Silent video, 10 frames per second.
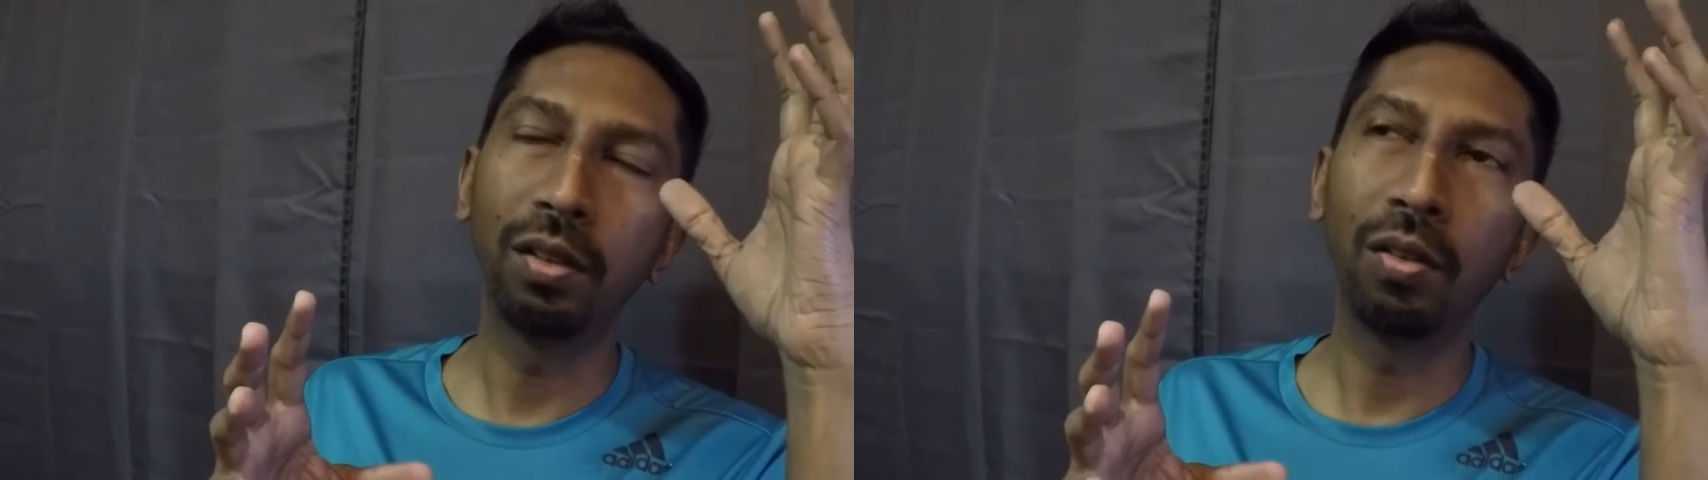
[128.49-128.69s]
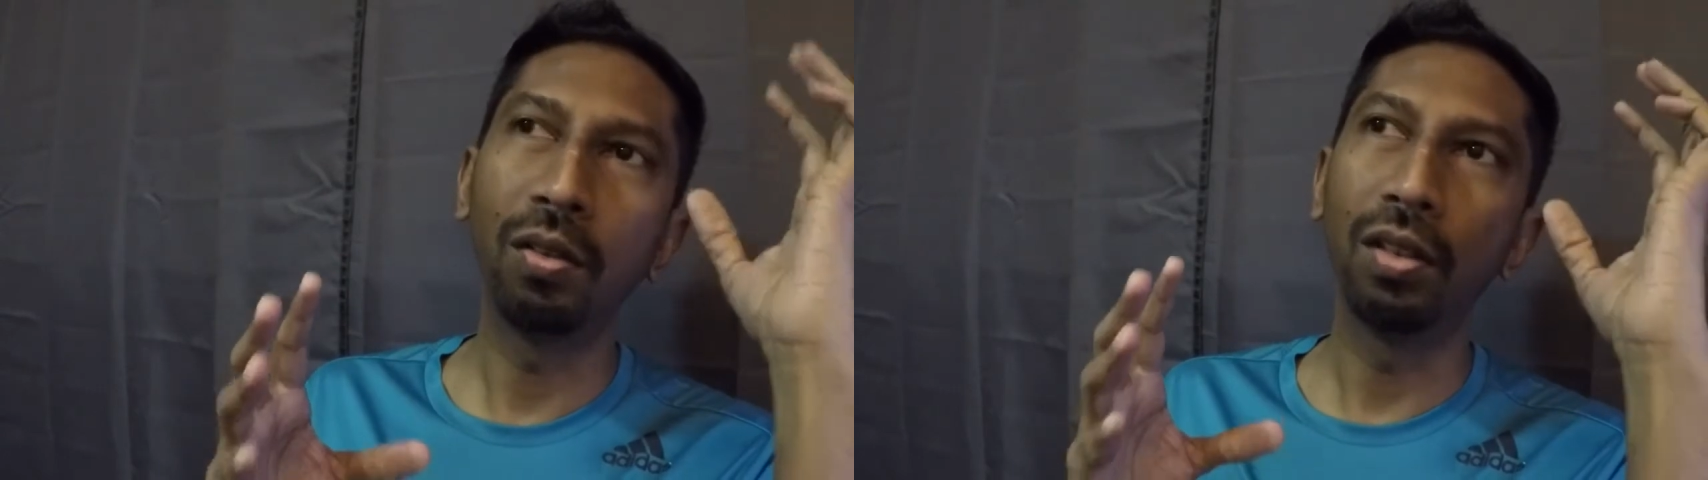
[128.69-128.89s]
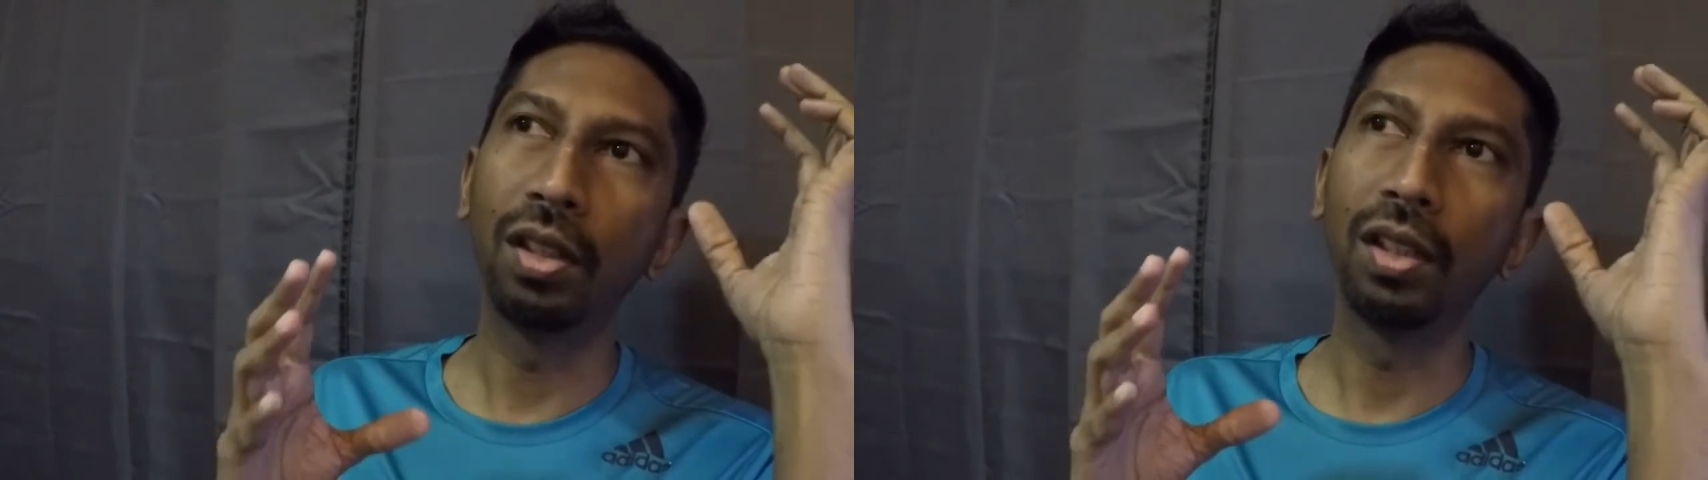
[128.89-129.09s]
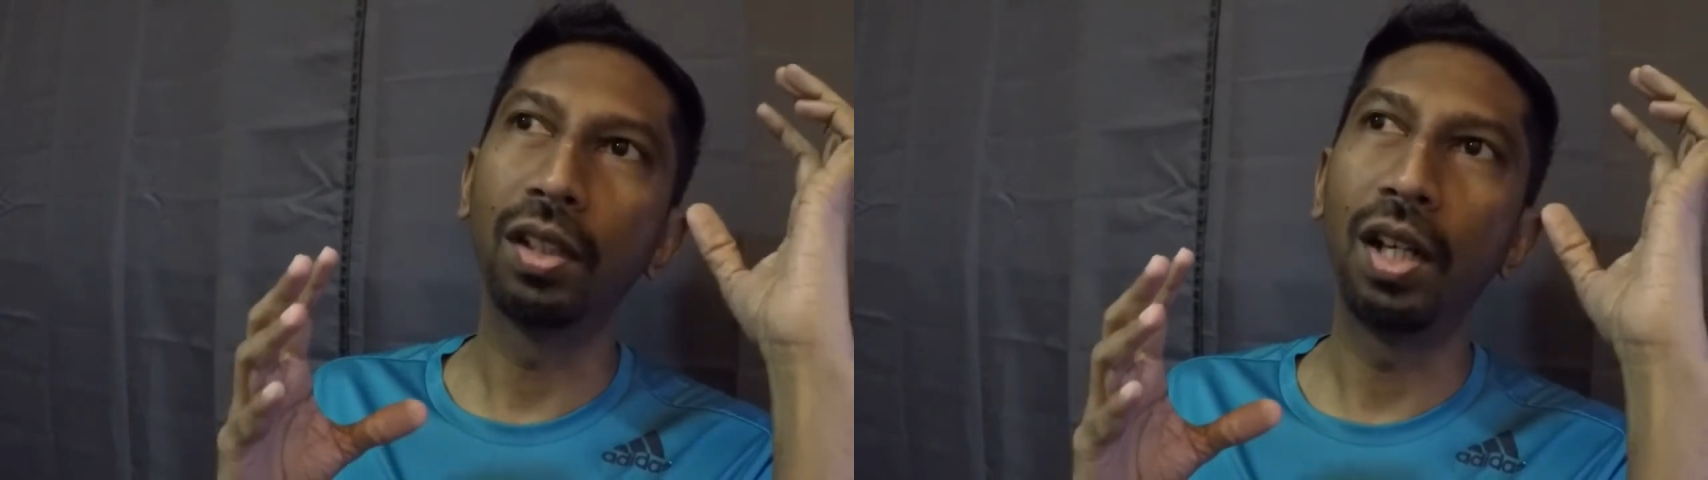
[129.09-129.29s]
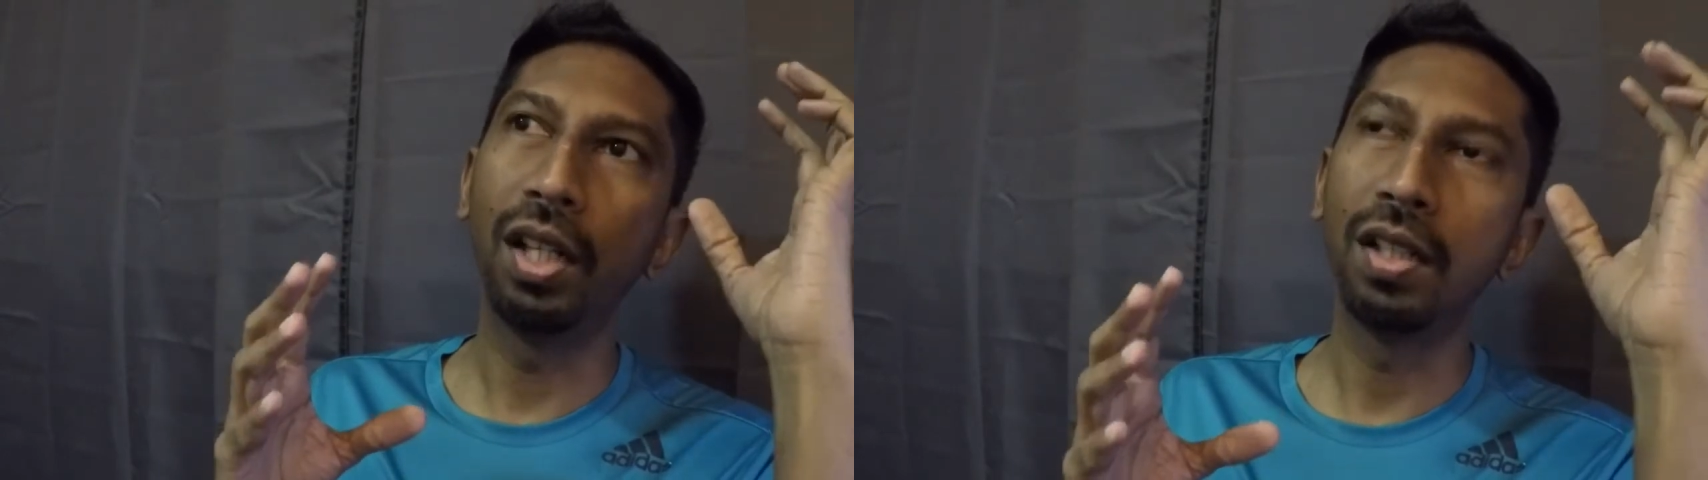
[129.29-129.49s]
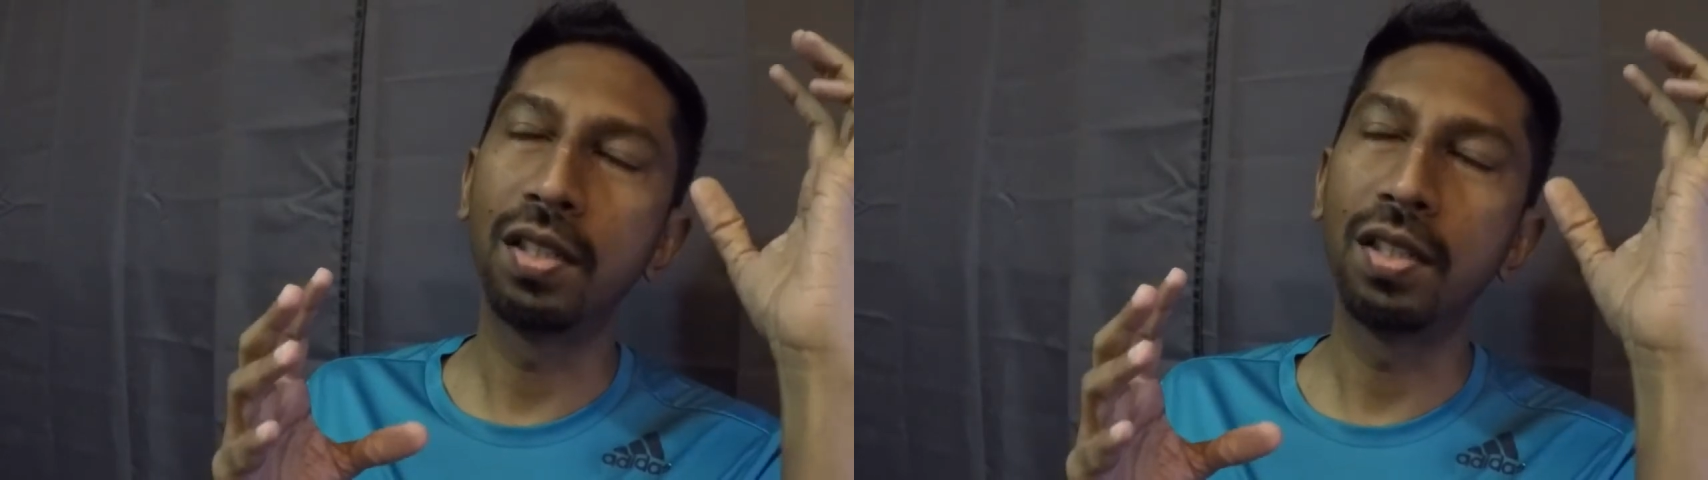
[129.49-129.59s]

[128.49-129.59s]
or the higher